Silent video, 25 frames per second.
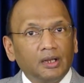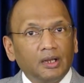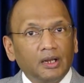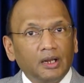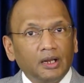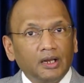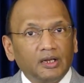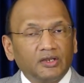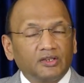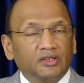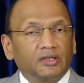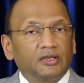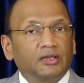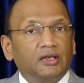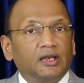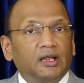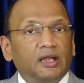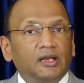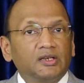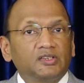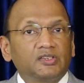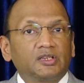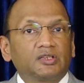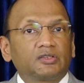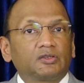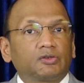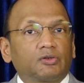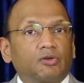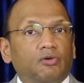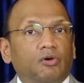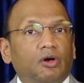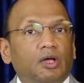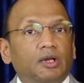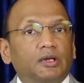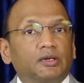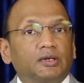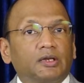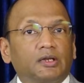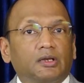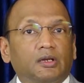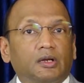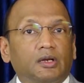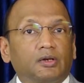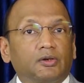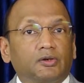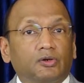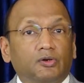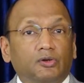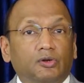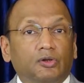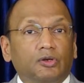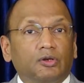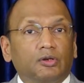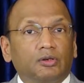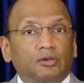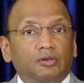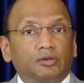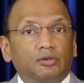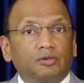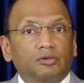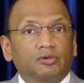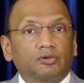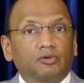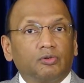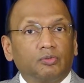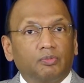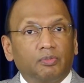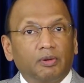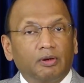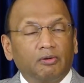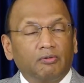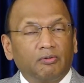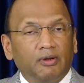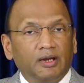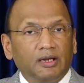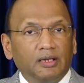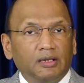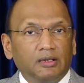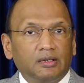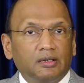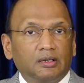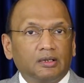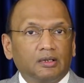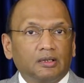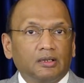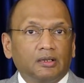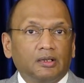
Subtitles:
It's nature's quality control to prevent